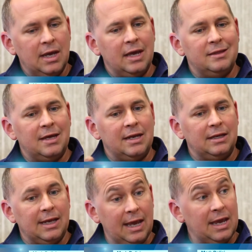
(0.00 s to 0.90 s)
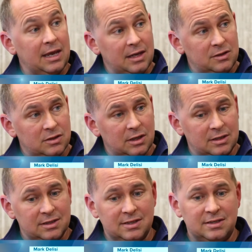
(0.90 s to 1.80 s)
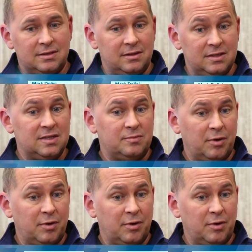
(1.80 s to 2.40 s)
and then engage, and this is